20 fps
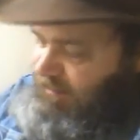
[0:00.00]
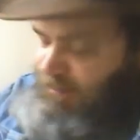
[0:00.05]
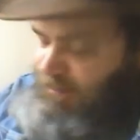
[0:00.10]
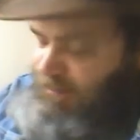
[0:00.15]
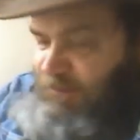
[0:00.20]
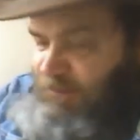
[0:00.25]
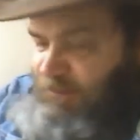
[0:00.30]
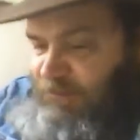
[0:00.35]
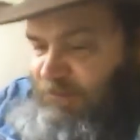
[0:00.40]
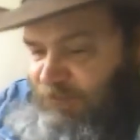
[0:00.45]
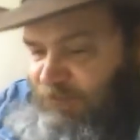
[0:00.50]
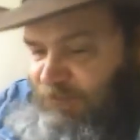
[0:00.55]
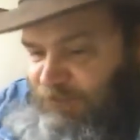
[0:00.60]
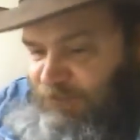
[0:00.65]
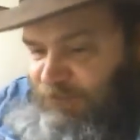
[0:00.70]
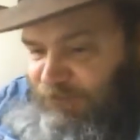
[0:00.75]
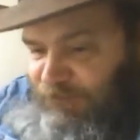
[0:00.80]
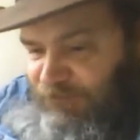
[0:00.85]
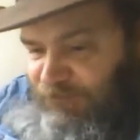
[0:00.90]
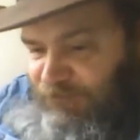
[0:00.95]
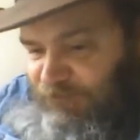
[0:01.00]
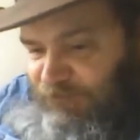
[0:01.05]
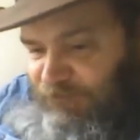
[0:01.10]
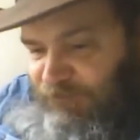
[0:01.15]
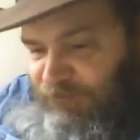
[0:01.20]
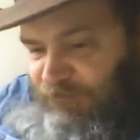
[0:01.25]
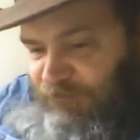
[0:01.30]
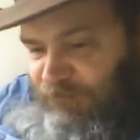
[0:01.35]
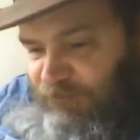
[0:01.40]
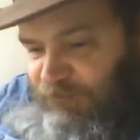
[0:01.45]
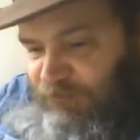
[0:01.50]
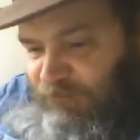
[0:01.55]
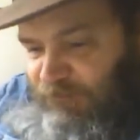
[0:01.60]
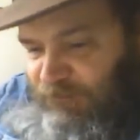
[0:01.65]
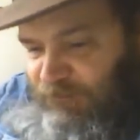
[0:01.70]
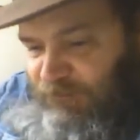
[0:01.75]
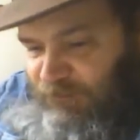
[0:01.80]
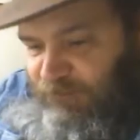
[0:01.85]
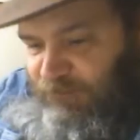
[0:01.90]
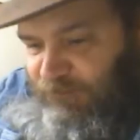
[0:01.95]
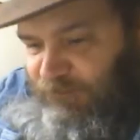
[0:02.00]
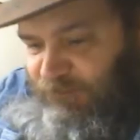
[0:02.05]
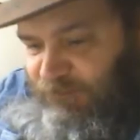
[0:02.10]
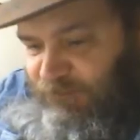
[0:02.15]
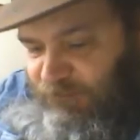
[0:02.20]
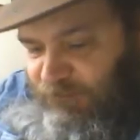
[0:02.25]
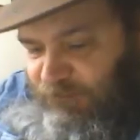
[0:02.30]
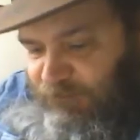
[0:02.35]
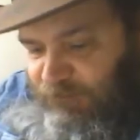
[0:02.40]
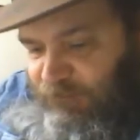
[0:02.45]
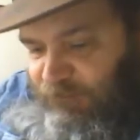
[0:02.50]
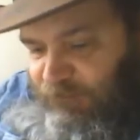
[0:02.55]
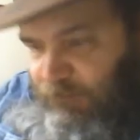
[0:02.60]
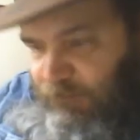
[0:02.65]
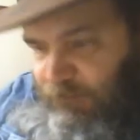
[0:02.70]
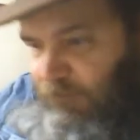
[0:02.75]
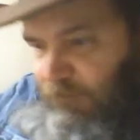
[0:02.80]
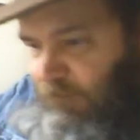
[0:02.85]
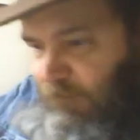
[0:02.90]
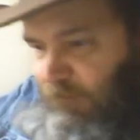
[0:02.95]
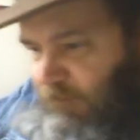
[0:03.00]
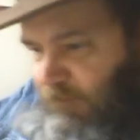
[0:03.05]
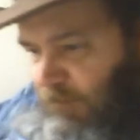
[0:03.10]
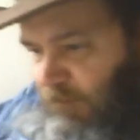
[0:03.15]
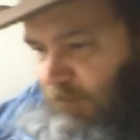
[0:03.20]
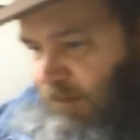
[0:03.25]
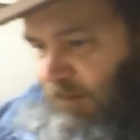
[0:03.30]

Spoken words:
Nothing is said.